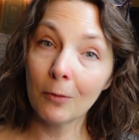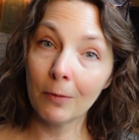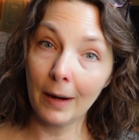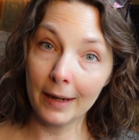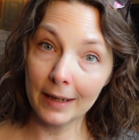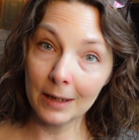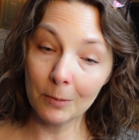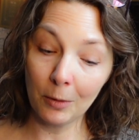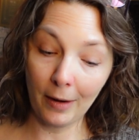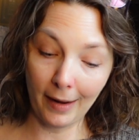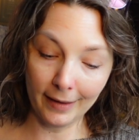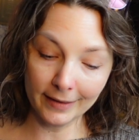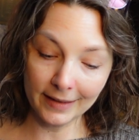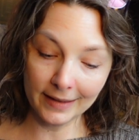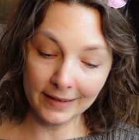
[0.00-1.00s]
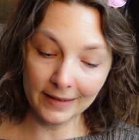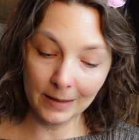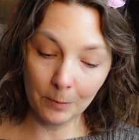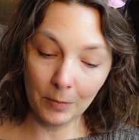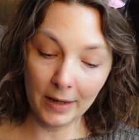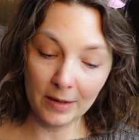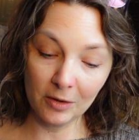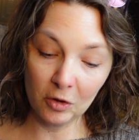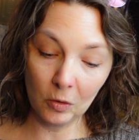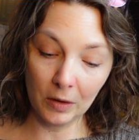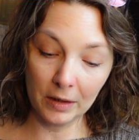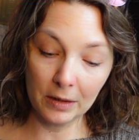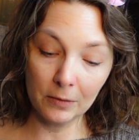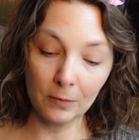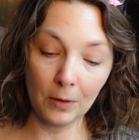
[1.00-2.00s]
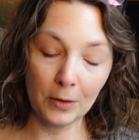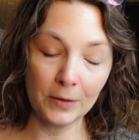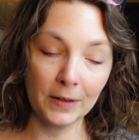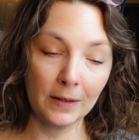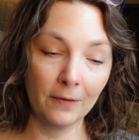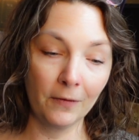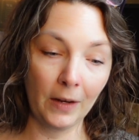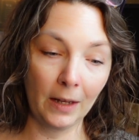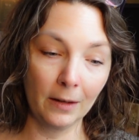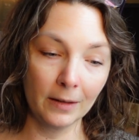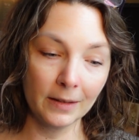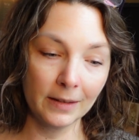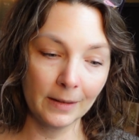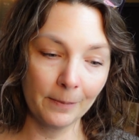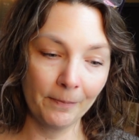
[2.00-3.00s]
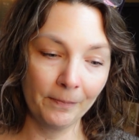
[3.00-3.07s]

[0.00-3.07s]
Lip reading: Writing Practice by Jordan Rosenfeld.